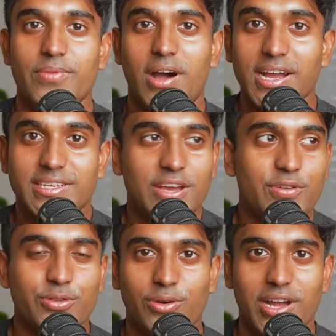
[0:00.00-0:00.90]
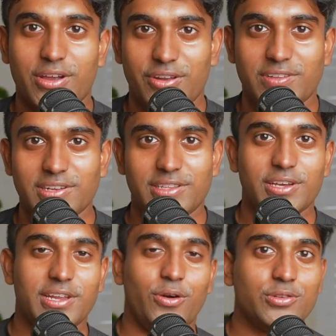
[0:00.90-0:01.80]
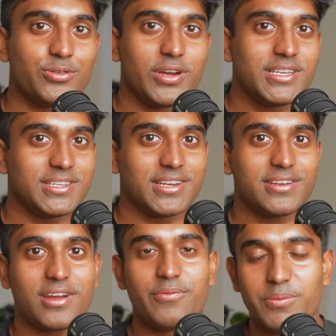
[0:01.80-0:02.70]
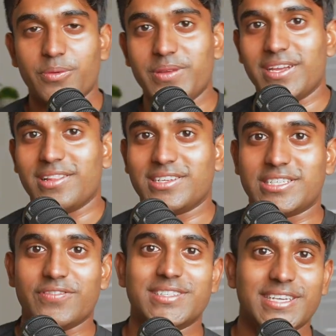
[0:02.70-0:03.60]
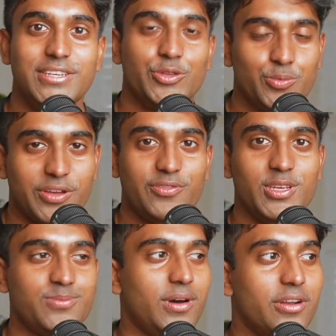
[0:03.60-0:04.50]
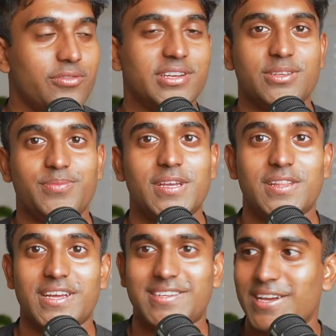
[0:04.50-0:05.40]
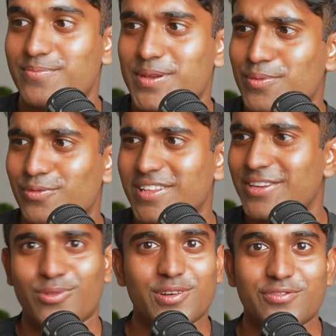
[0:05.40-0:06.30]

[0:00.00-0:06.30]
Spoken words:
I never thought I could have done an ultra race. Like, I remember being like 17, doing my first Spartan race and being like, damn, people really run